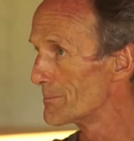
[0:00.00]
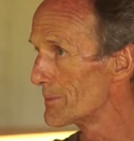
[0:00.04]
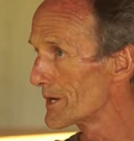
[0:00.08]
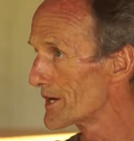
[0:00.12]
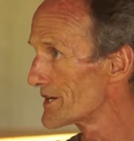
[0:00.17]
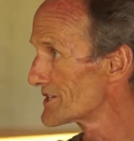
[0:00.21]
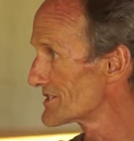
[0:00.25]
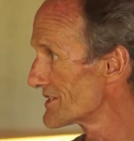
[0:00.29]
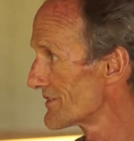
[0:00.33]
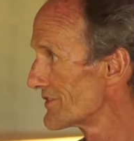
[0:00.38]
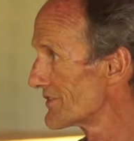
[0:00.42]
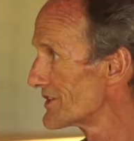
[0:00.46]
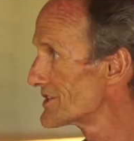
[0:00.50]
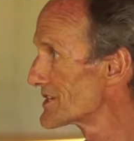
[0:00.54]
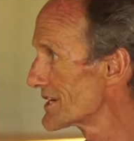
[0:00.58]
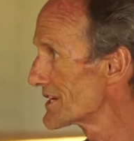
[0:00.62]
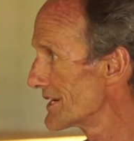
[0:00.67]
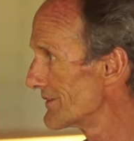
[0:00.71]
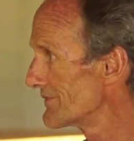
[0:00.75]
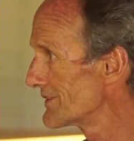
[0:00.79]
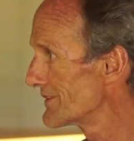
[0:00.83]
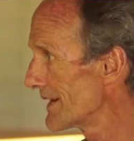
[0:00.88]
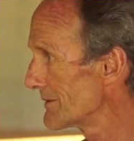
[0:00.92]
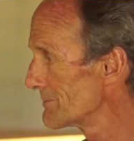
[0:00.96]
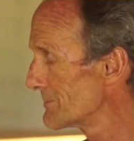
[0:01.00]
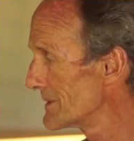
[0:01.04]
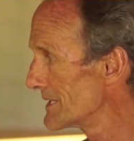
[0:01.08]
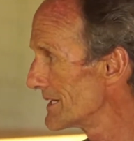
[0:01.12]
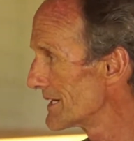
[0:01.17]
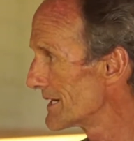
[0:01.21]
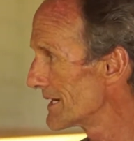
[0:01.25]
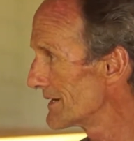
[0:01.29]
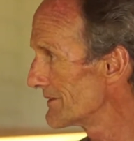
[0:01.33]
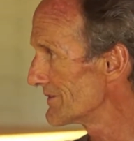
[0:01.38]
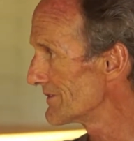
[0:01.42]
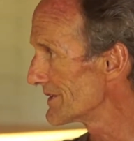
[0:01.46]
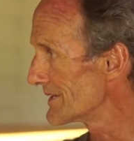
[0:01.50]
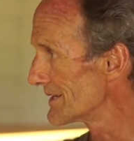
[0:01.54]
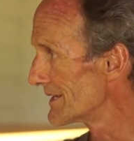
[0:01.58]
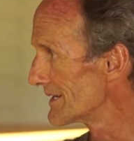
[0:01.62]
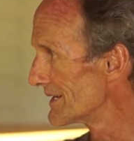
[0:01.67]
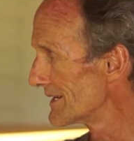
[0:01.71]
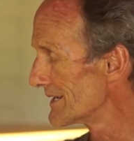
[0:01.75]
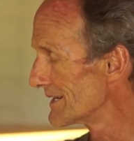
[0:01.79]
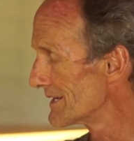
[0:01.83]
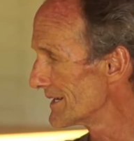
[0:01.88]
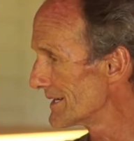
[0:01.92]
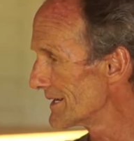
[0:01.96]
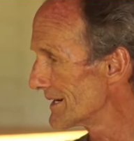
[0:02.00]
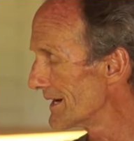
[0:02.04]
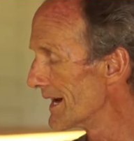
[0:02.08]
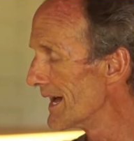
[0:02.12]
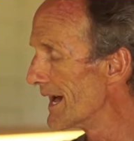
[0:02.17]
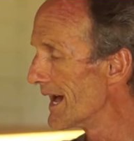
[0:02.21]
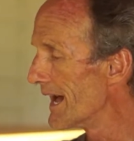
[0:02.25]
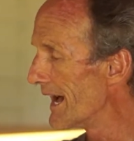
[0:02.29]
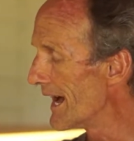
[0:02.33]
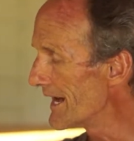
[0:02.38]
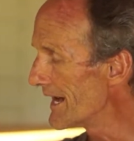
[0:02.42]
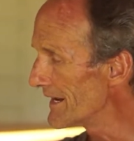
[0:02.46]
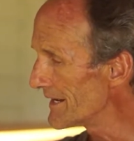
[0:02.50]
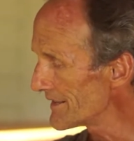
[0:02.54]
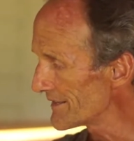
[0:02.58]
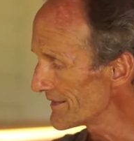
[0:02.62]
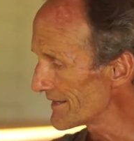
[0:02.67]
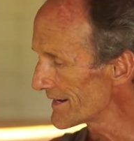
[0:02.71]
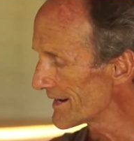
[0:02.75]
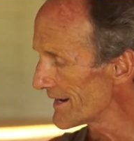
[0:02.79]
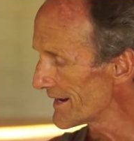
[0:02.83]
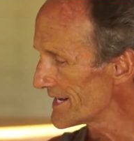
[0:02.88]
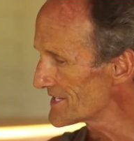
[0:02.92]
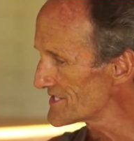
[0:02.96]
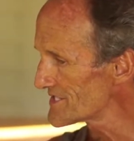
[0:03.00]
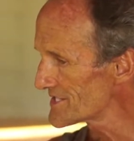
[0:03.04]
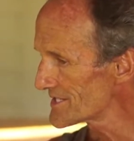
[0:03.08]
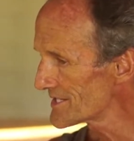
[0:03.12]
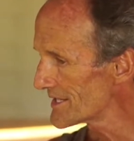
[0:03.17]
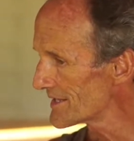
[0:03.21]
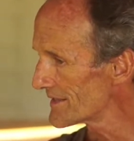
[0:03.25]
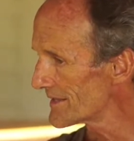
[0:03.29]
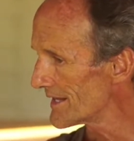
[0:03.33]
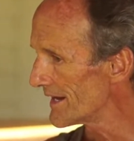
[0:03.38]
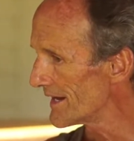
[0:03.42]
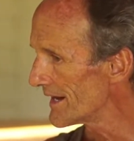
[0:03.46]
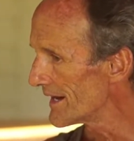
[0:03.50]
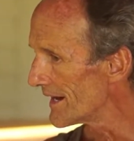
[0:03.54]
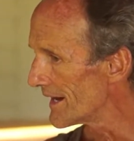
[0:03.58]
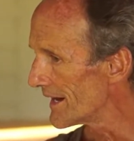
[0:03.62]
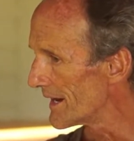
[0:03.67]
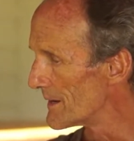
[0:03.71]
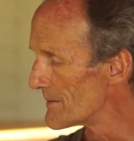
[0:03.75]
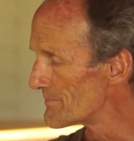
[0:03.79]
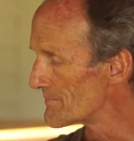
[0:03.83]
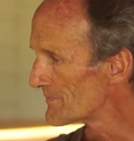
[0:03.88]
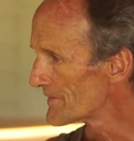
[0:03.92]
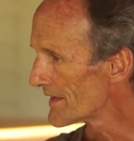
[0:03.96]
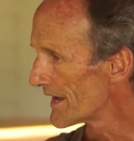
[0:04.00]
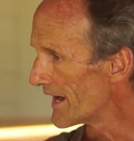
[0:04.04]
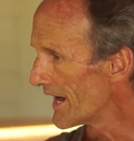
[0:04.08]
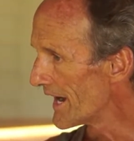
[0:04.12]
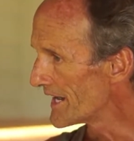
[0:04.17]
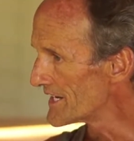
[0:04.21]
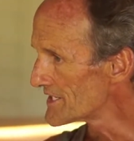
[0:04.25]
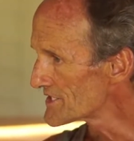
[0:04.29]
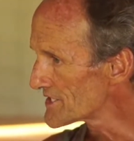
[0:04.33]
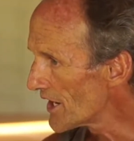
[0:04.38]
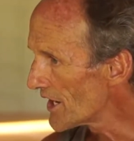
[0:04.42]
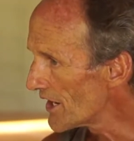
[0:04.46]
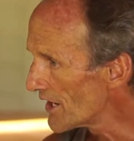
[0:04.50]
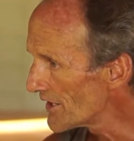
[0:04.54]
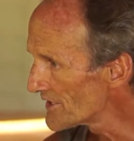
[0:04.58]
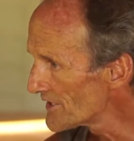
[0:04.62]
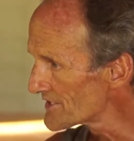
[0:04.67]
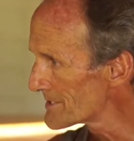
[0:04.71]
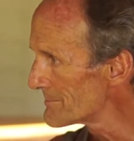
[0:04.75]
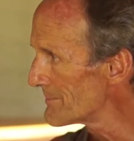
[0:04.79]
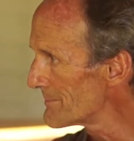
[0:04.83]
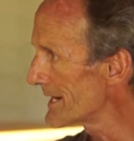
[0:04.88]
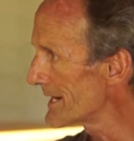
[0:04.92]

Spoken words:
because of this gift I've been given. You know, anything less than that, and it's hard to